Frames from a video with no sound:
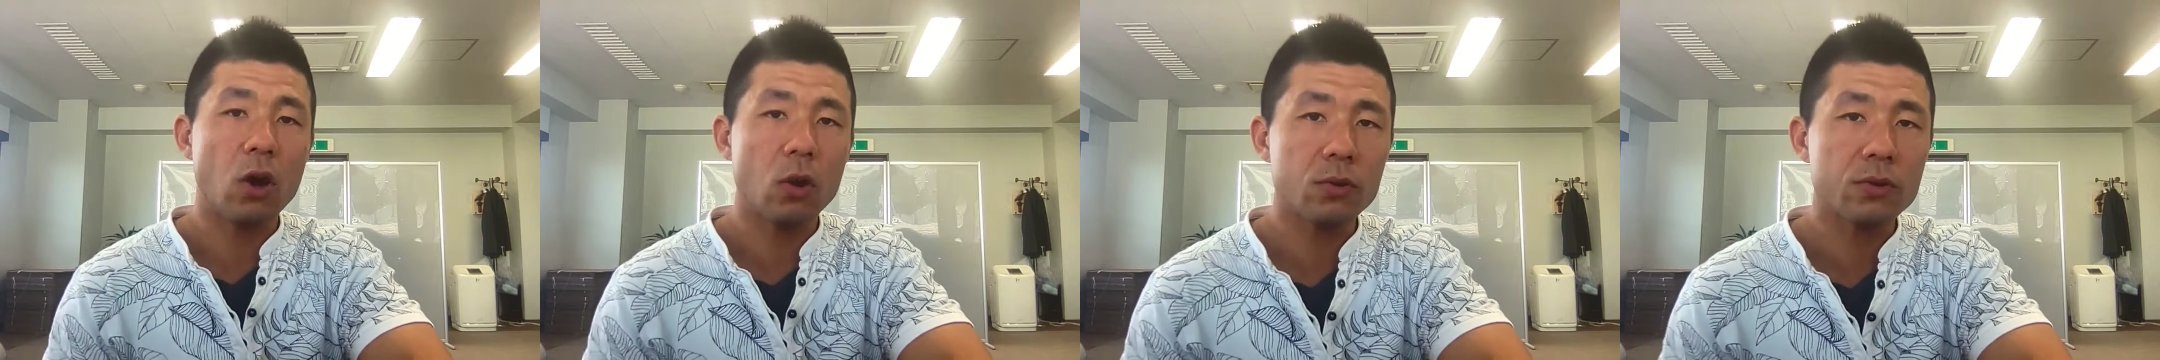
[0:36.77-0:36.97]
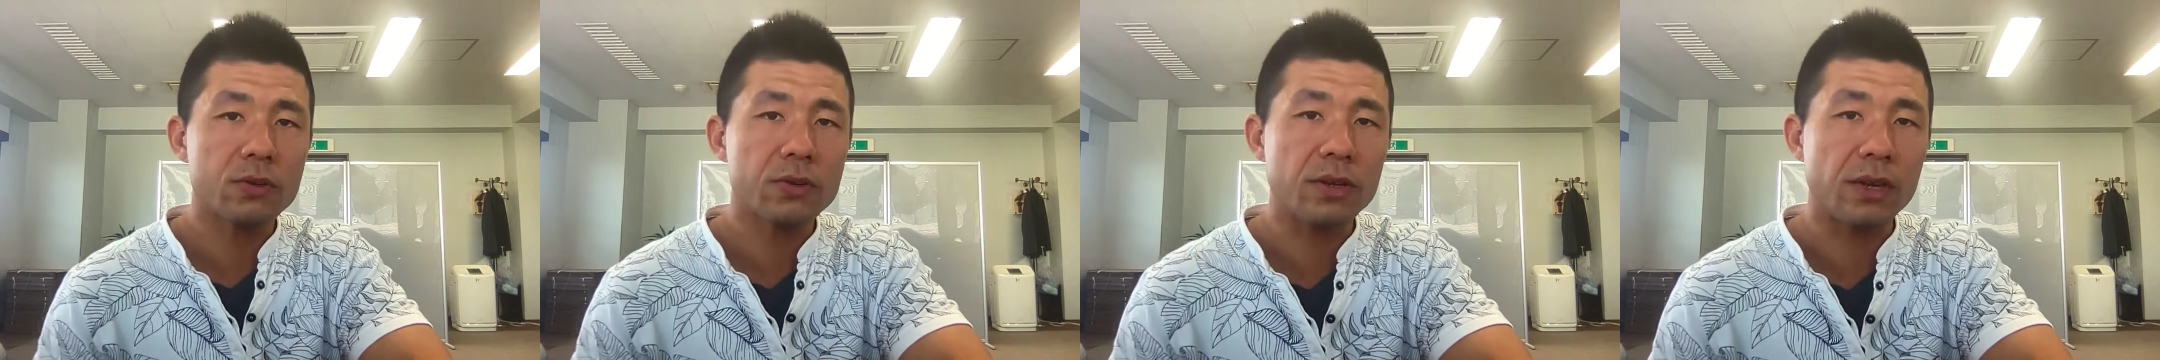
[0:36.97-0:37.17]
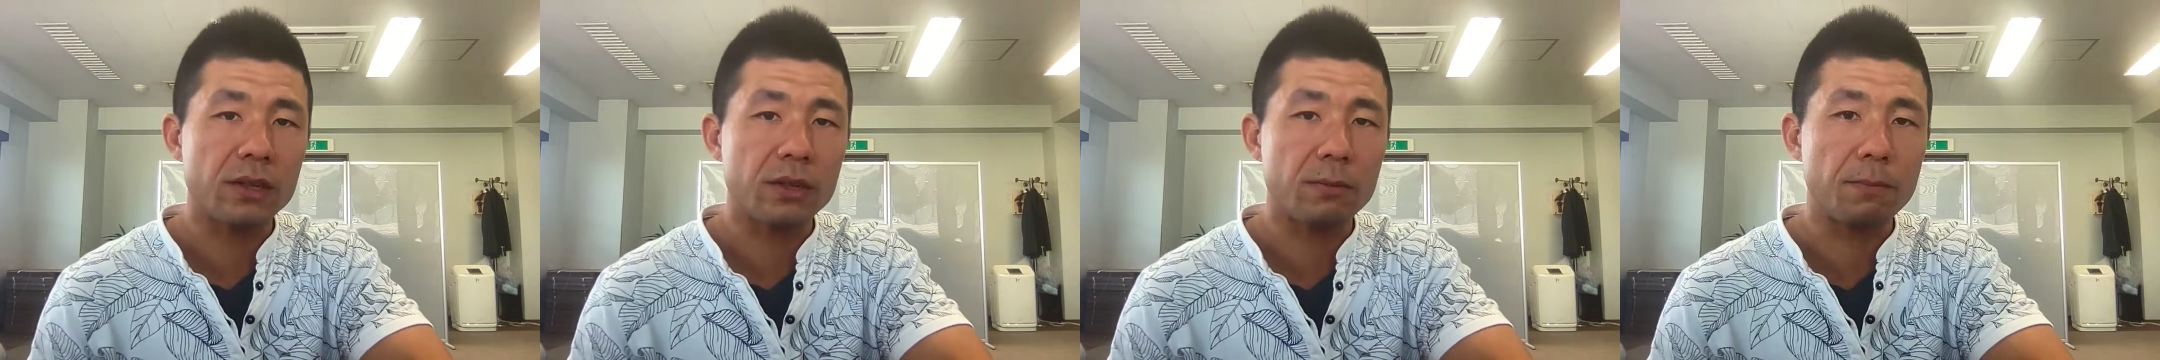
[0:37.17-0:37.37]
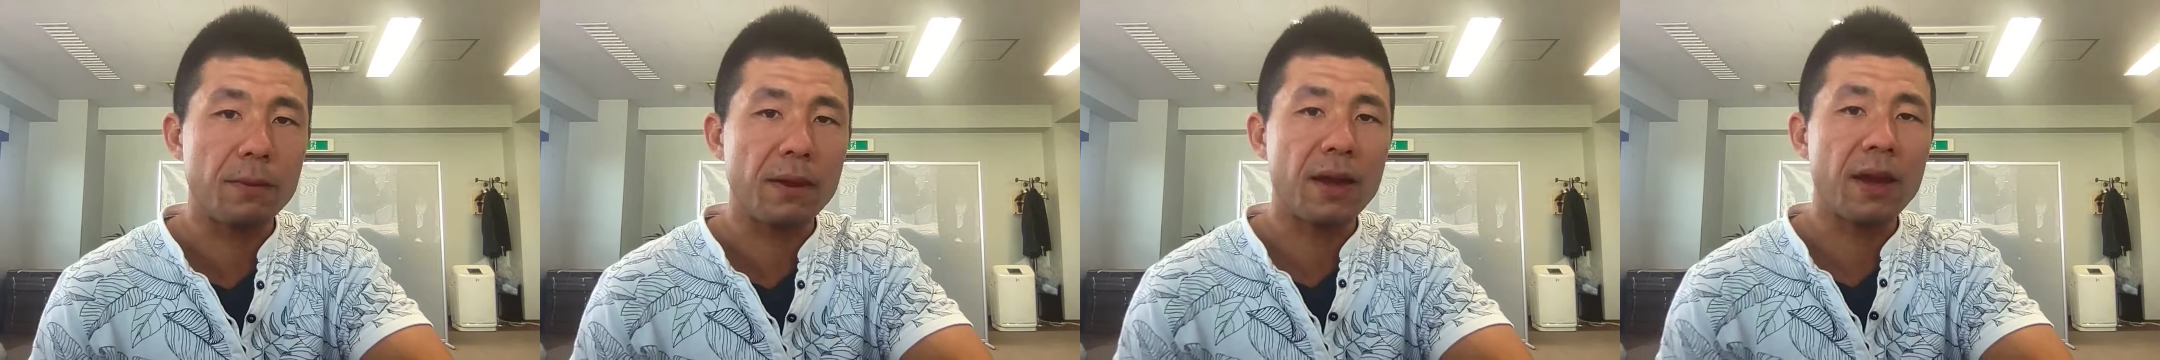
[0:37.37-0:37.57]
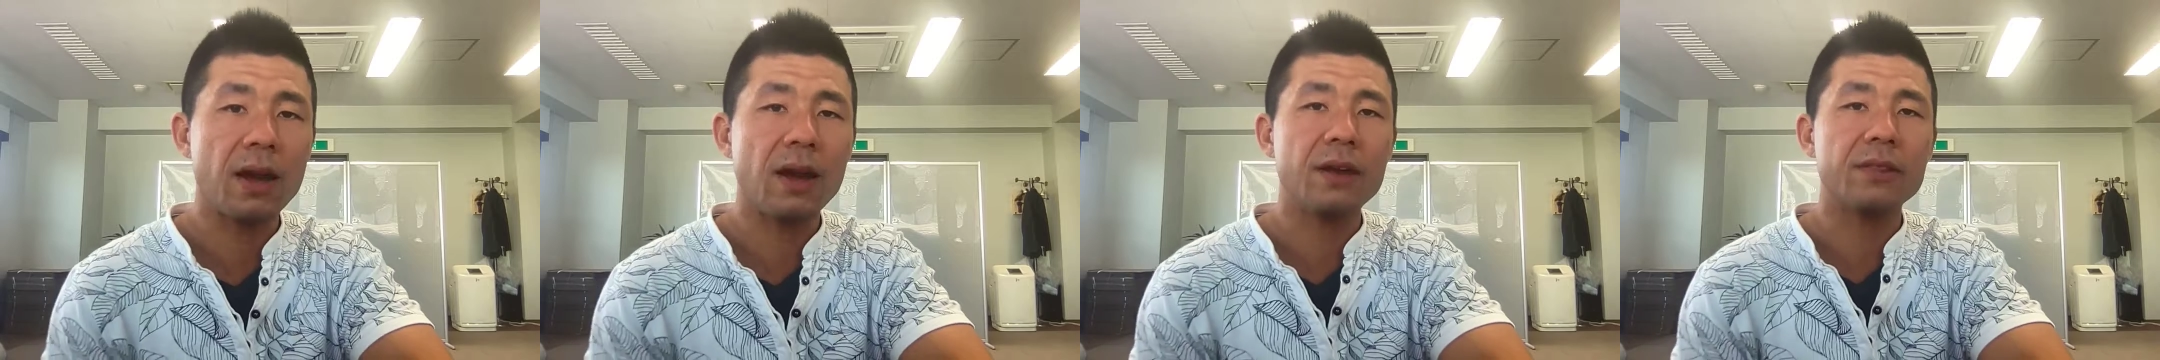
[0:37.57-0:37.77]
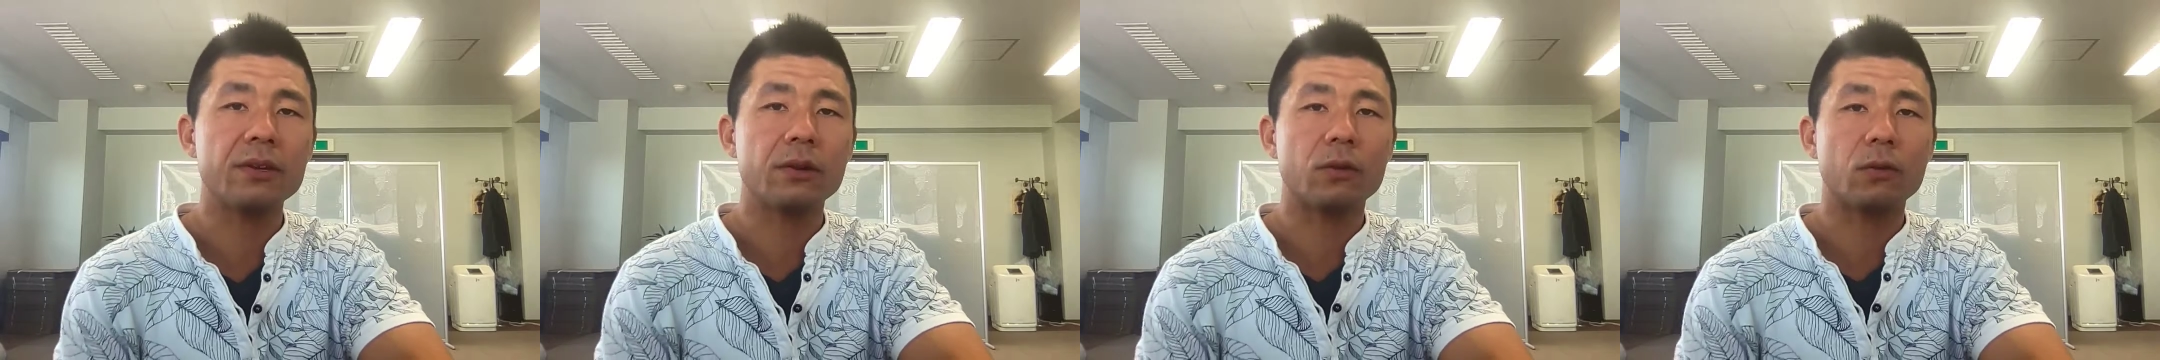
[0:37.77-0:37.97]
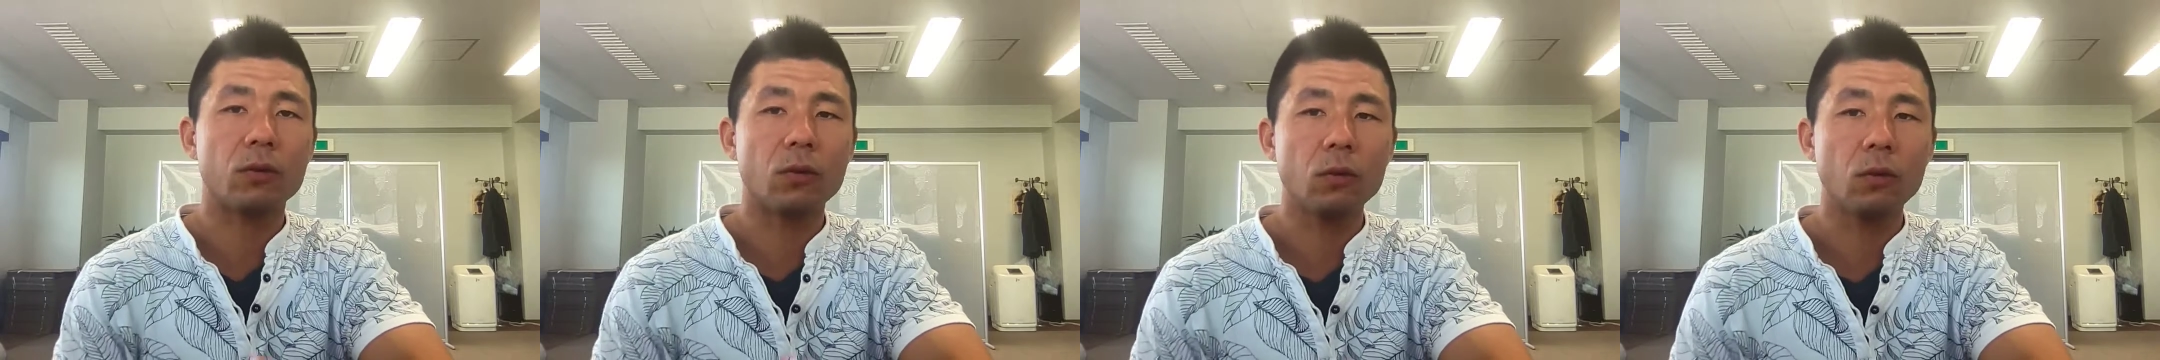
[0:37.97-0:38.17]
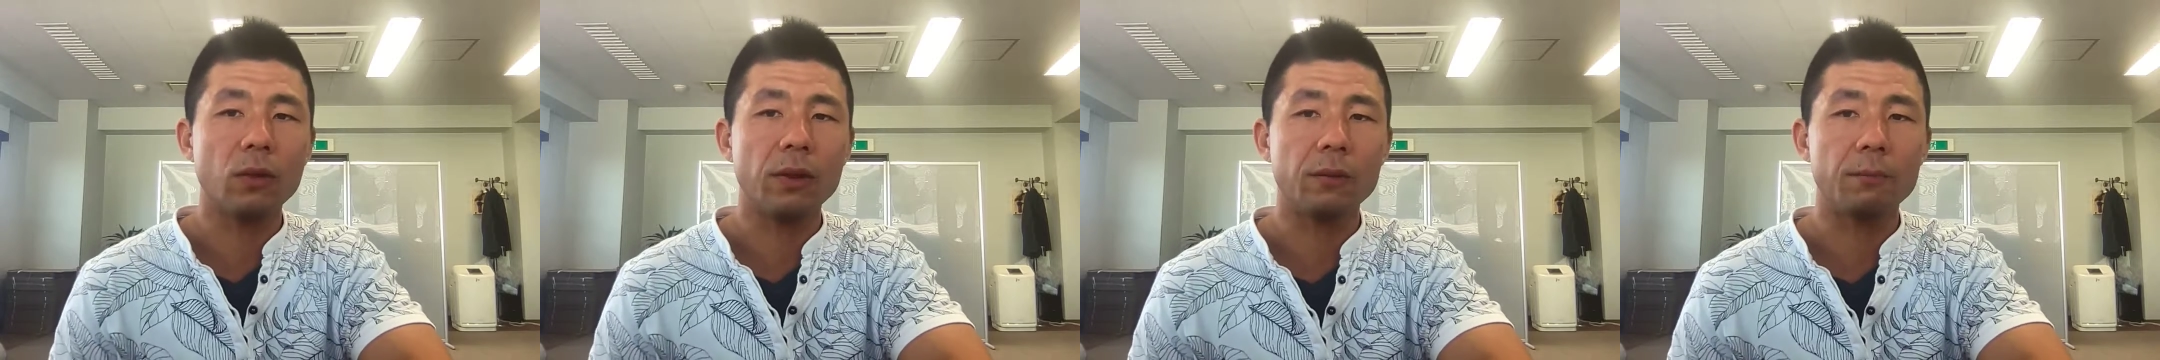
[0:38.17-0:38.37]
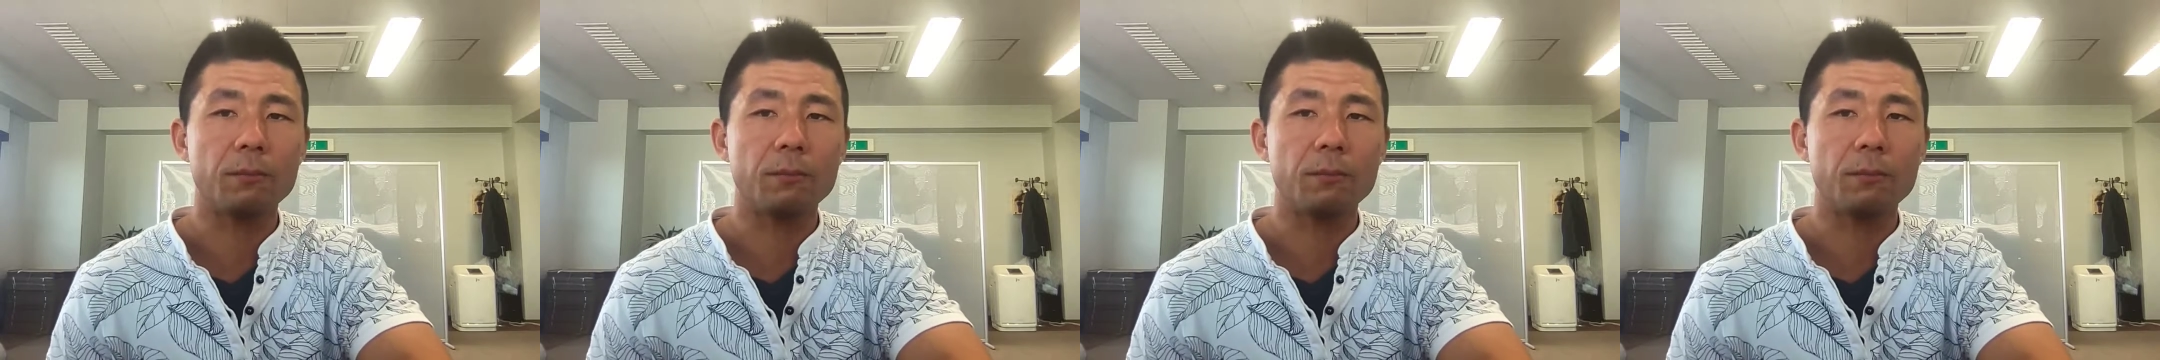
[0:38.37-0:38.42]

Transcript: hostage behind the cruel